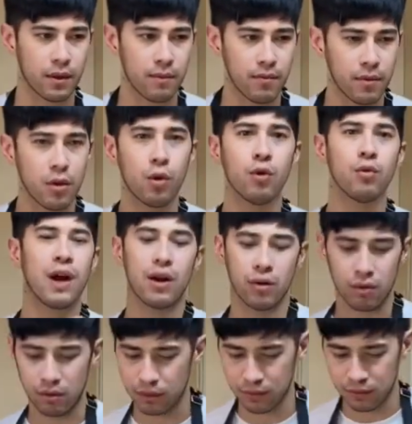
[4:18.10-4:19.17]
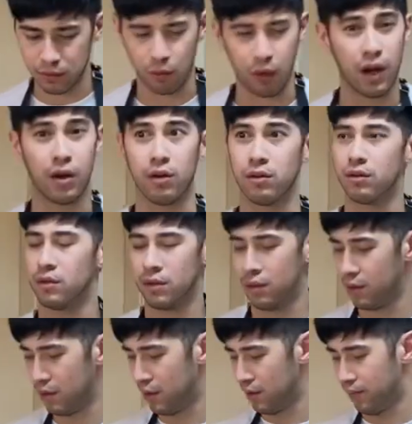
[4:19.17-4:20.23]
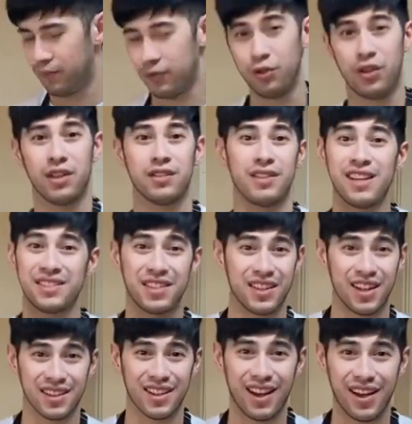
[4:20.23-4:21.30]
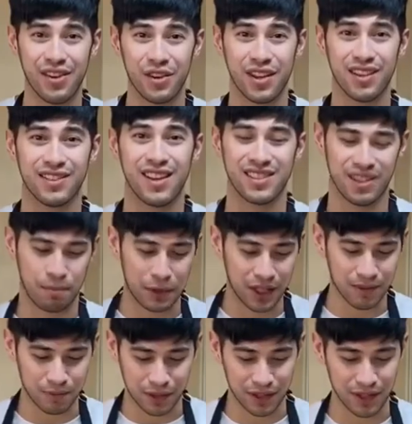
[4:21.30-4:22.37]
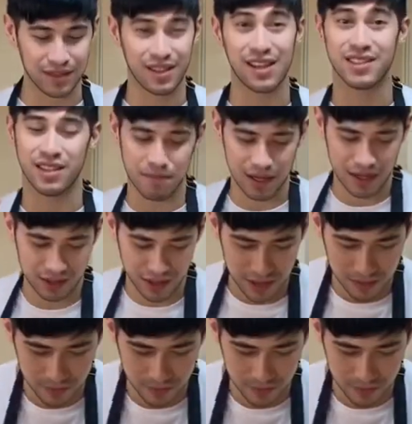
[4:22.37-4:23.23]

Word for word: Oh wow, wow. You can taste the gata, you can taste the peanut butter, it tastes amazing.